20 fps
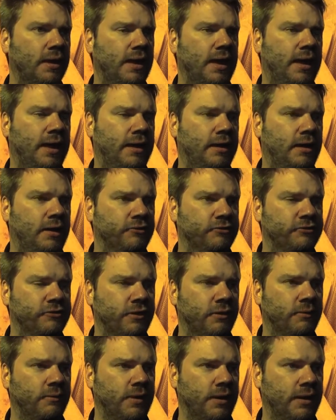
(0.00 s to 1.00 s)
and
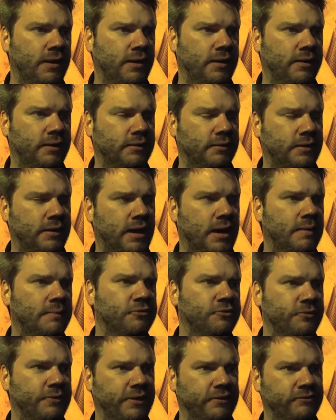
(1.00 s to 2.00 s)
also
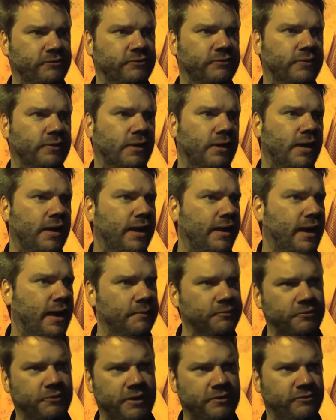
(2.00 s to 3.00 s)
Arms Race. And
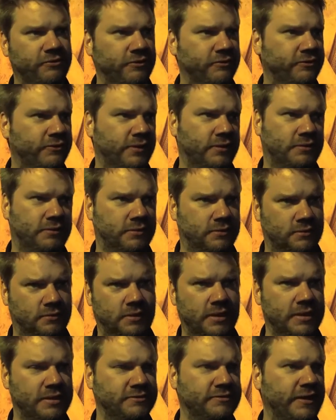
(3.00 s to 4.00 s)
Arms Race is
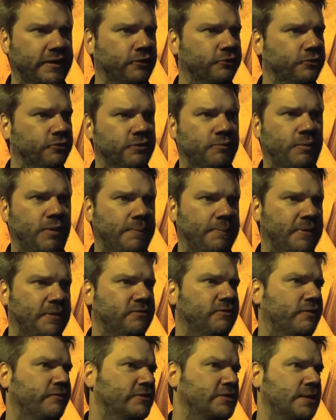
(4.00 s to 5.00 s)
the cycle through the
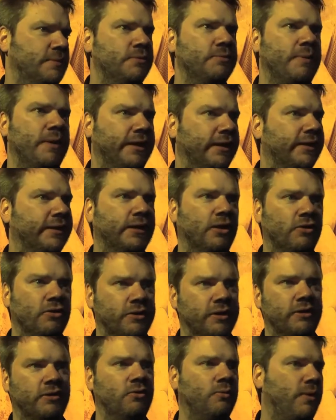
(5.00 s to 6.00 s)
weapons. Every time you make a kill, you
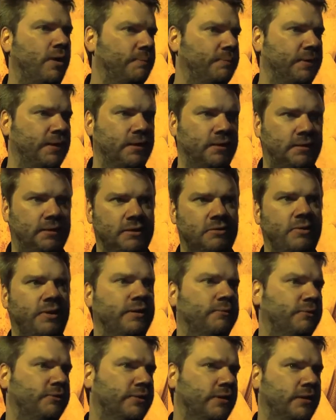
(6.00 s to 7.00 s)
get a new weapon, and then you
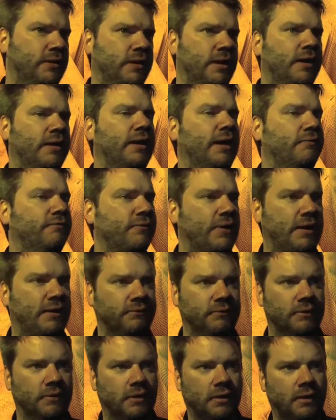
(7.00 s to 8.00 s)
end with the knife
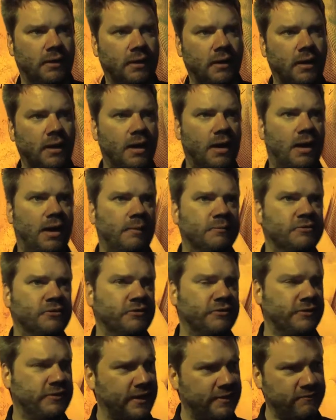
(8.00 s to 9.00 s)
round. So
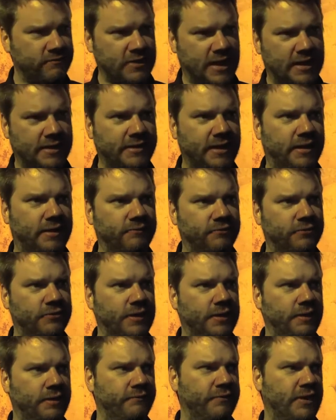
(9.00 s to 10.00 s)
it's a lot of that kind of
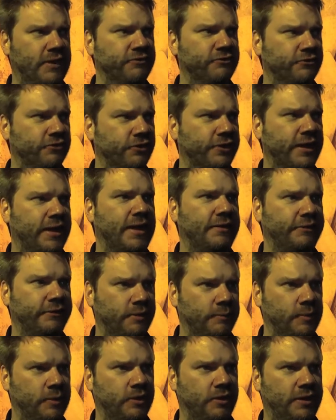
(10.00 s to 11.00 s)
thing of us looking at the
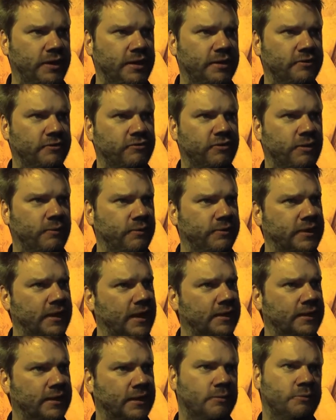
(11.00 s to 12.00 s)
community and seeing what
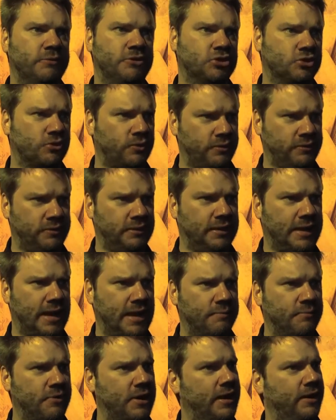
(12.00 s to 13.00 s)
they did. We shortened the
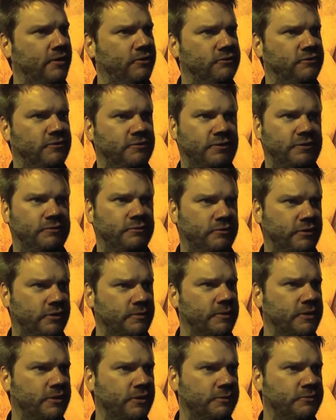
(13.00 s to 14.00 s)
game rounds because that's what the
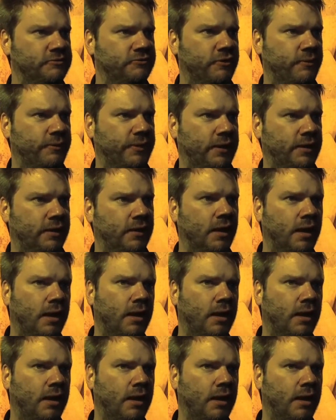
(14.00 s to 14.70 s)
community was doing.